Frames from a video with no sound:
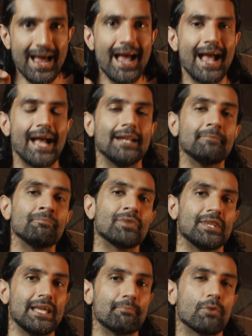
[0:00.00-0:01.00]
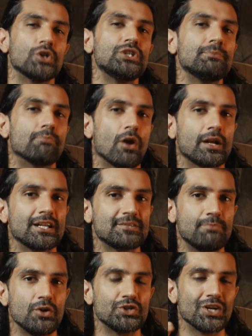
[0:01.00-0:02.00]
And the emerging market
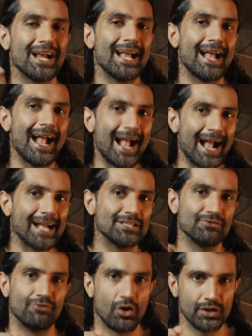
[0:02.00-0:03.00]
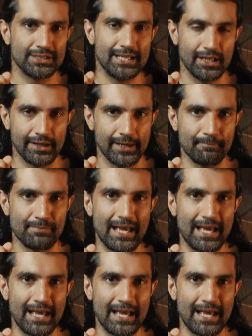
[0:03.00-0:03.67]
exposure adds volatility.